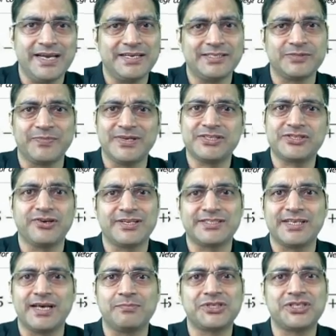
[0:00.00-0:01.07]
8 is based on
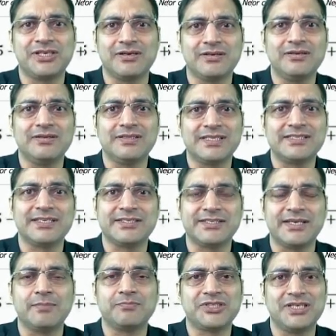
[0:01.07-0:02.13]
assumption. This
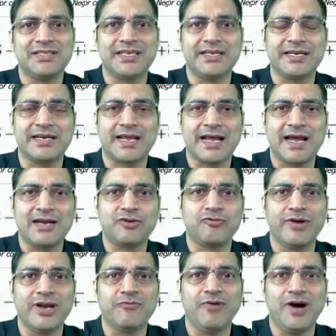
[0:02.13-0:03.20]
assumption that in CAT
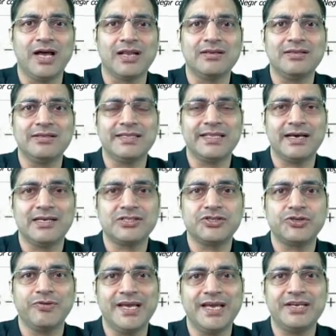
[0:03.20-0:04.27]
21, they
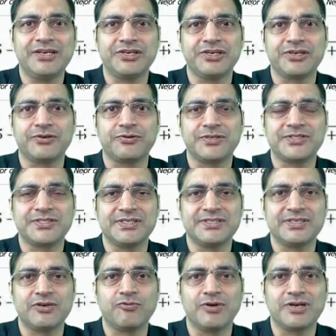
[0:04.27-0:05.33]
asked you 8 TITA
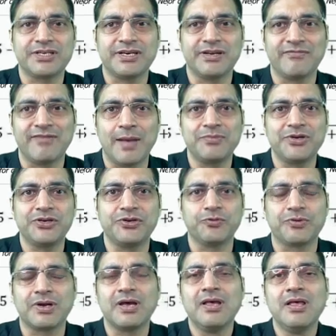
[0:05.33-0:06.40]
questions and quantitative
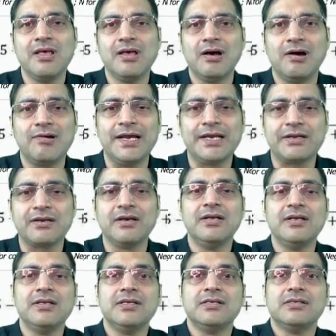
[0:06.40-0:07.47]
aptitude. All right.
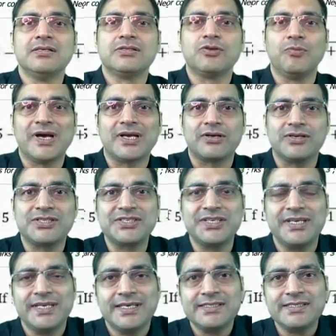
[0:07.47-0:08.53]
So my
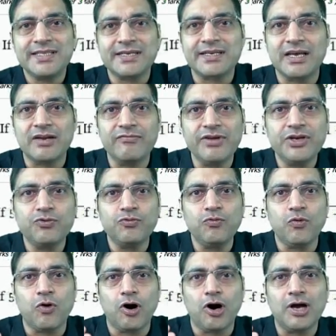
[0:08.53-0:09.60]
question is that can we
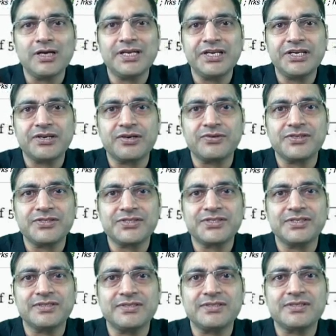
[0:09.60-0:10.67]
do all TITA
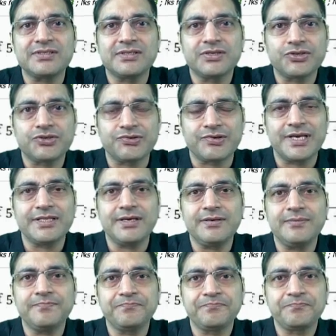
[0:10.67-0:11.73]
questions
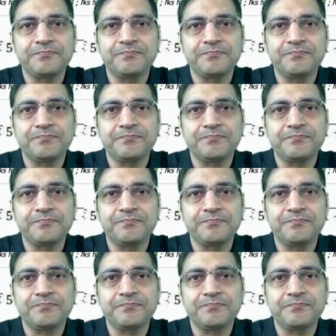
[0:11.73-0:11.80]
together?